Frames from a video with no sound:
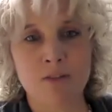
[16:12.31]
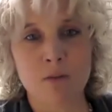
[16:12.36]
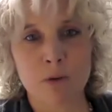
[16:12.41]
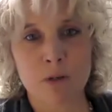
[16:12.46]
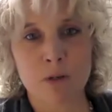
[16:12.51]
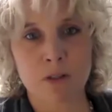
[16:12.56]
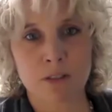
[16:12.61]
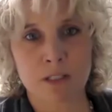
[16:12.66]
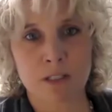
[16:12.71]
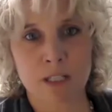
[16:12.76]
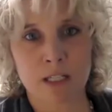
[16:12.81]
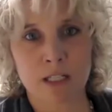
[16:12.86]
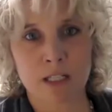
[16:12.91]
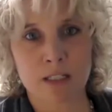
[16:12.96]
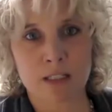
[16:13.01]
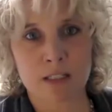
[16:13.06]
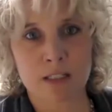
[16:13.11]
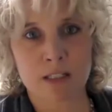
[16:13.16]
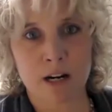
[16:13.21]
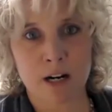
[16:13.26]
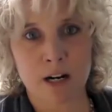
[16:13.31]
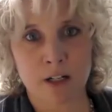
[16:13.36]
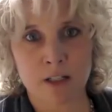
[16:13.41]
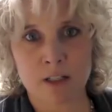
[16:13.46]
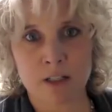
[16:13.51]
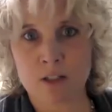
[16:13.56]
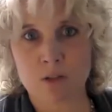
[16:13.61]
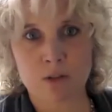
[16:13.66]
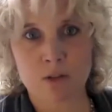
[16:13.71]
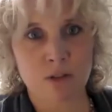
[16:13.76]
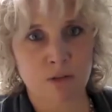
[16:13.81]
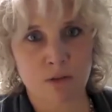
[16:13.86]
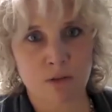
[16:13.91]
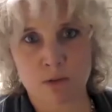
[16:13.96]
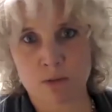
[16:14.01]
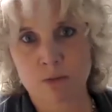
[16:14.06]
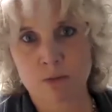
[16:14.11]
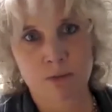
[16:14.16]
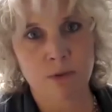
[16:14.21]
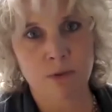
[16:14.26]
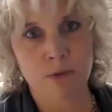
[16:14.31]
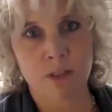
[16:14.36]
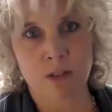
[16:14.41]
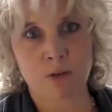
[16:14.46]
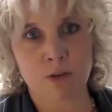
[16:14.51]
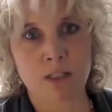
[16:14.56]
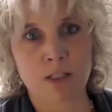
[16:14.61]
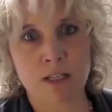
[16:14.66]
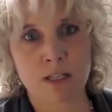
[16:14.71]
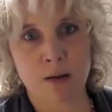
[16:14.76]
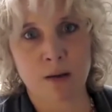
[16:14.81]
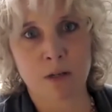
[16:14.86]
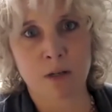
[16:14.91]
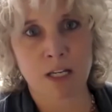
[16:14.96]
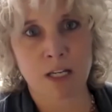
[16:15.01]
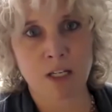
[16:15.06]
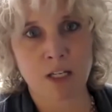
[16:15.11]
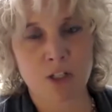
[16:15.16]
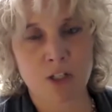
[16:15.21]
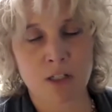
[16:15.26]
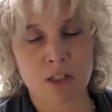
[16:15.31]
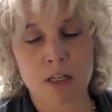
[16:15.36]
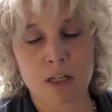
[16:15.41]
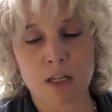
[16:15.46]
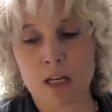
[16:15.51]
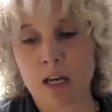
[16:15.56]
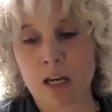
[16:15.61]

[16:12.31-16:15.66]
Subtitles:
the building in its entirety due to, contamination.